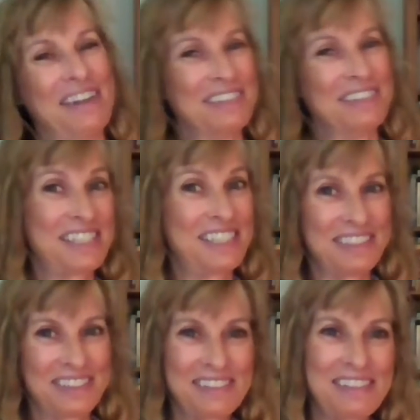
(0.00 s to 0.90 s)
own
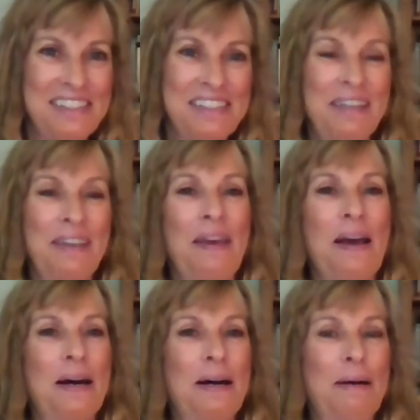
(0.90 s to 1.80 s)
students,
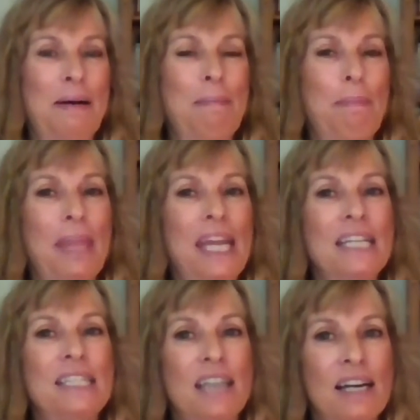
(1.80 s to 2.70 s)

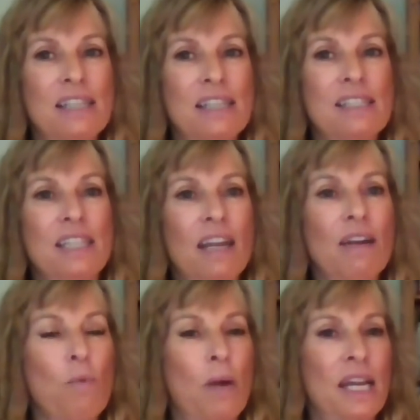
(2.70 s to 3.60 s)
it does take
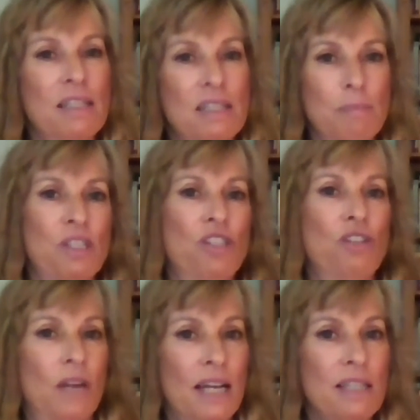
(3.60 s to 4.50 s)
away some
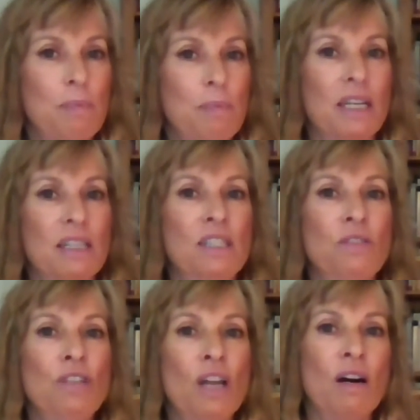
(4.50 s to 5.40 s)
stress because you
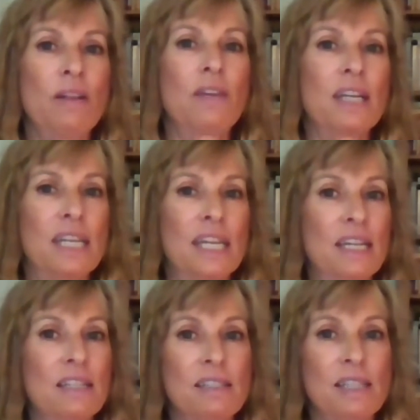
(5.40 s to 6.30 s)
know you can
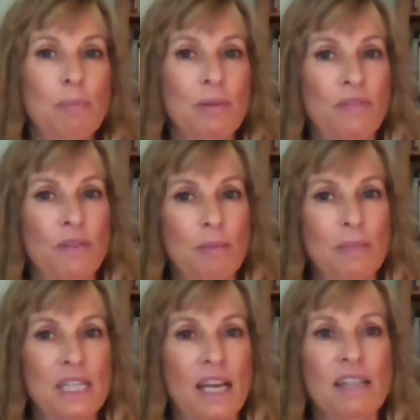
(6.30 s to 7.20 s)
easily perform the
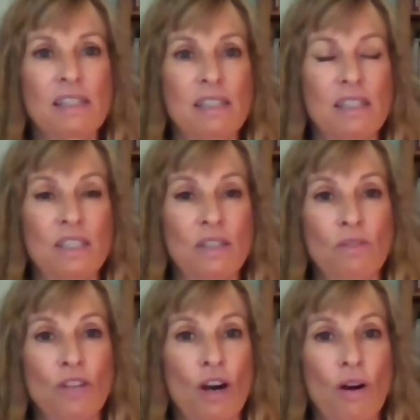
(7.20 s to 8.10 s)
test since you
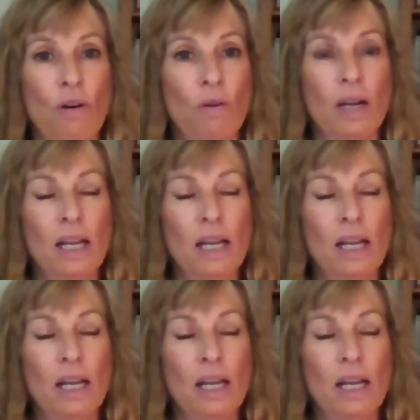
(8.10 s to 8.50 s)
know